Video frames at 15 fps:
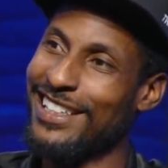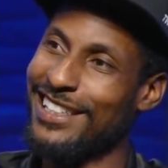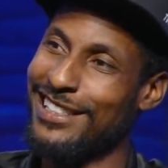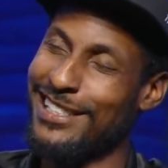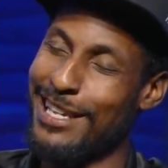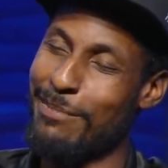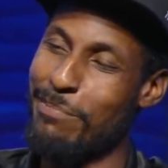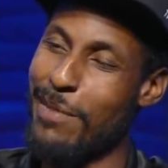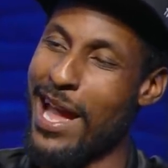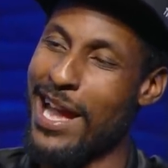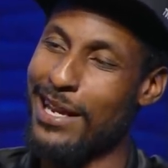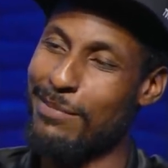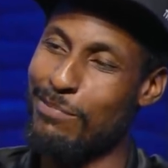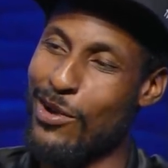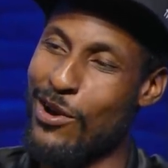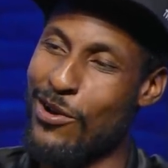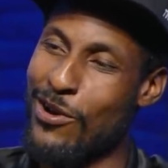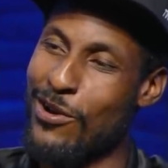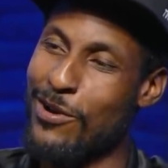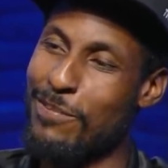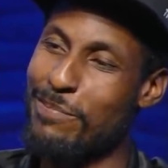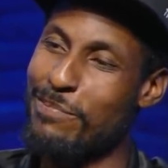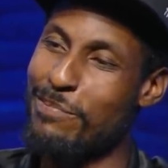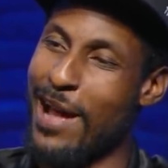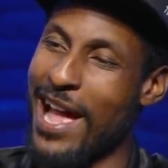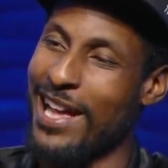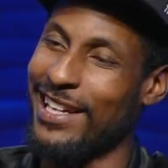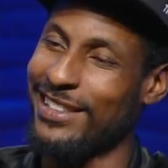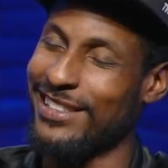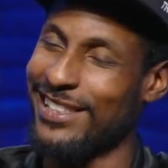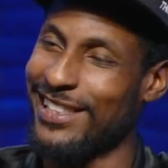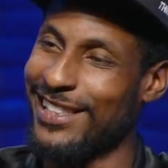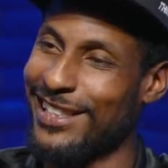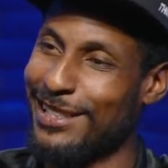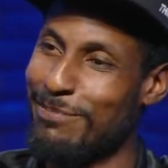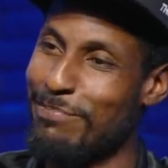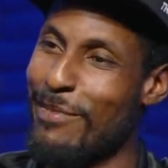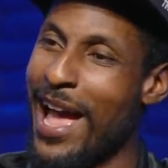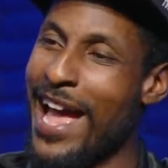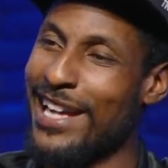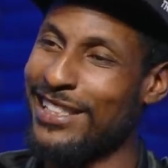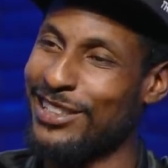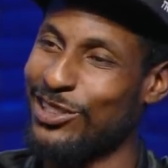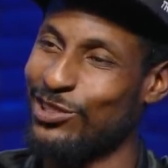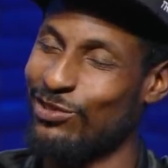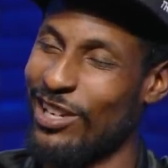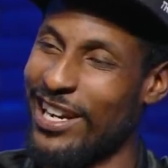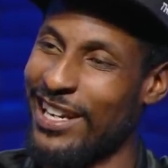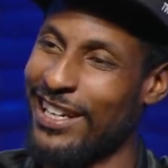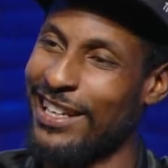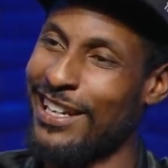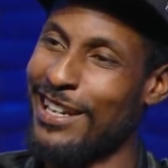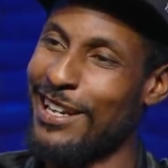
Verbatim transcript: He said Mac Maul, Mac 10, Mac Dre,